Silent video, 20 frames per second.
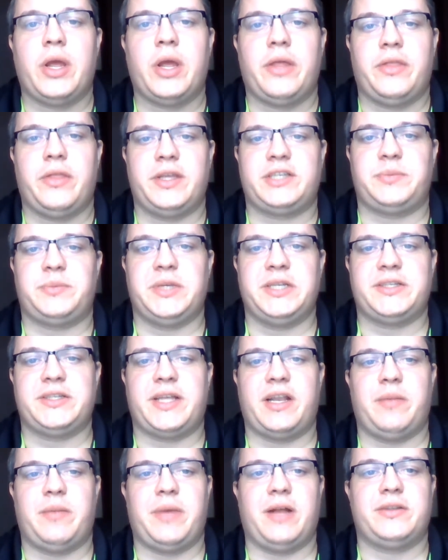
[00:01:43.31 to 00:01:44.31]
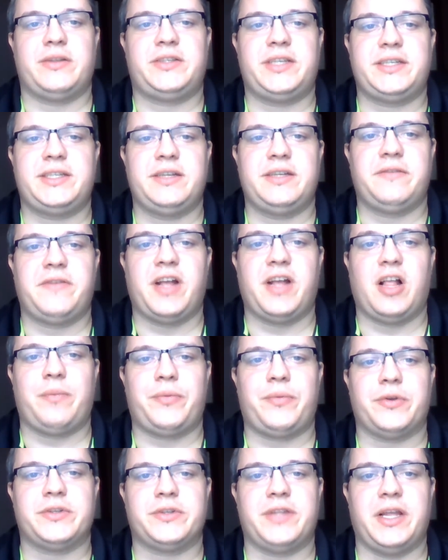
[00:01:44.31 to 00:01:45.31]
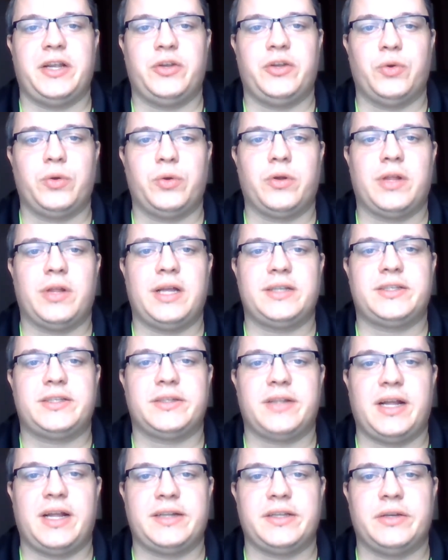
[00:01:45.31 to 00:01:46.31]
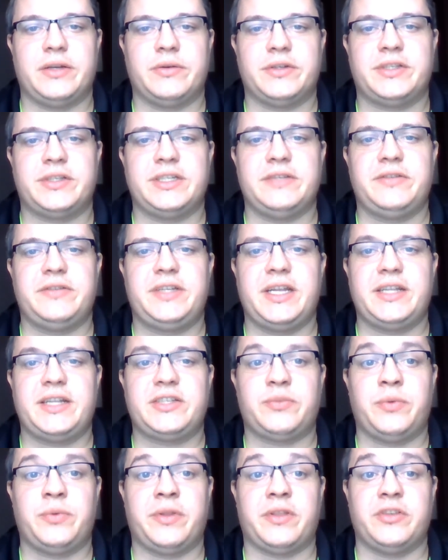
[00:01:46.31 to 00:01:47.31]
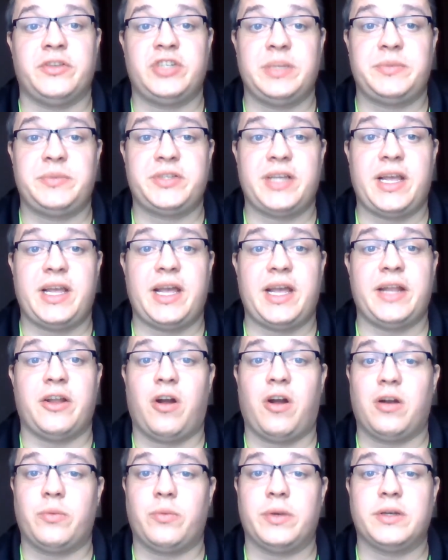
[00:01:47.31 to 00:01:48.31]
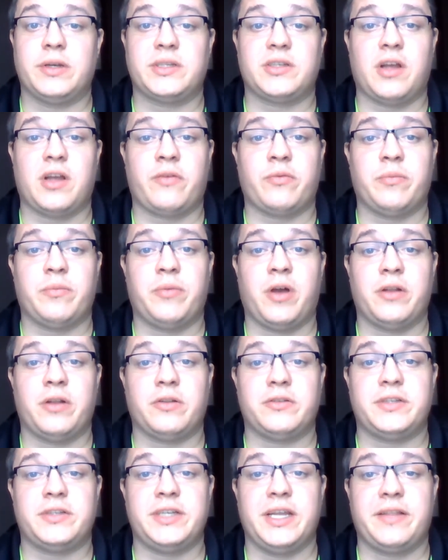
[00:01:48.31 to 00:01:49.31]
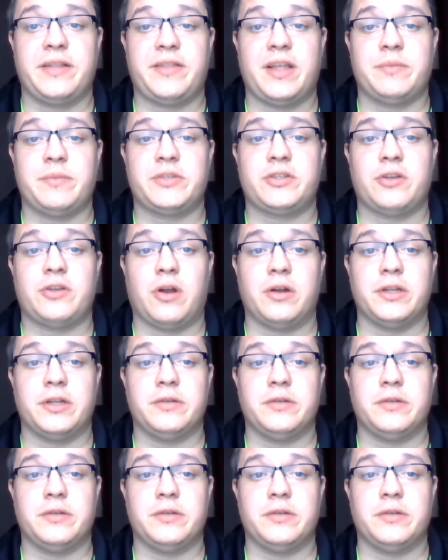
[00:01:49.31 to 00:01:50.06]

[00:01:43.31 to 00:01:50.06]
This means that about 60 developers that Google has selected received kits with the chipset and a hardware-software bundle to get them started.